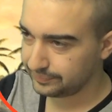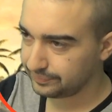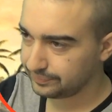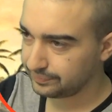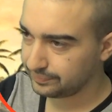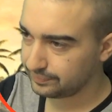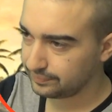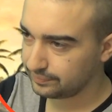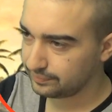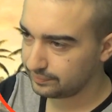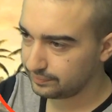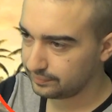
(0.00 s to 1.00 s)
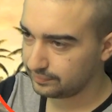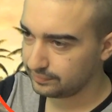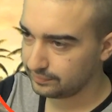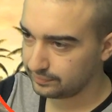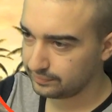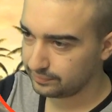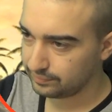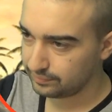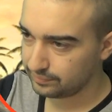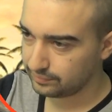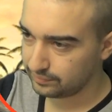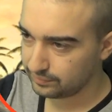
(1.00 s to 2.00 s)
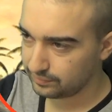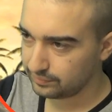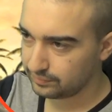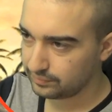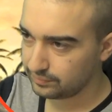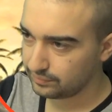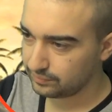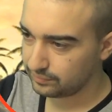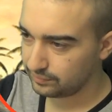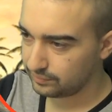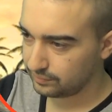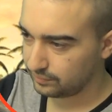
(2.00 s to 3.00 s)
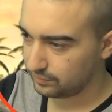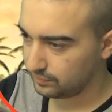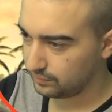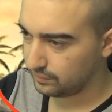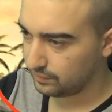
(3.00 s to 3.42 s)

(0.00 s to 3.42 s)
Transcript: Nothing is said.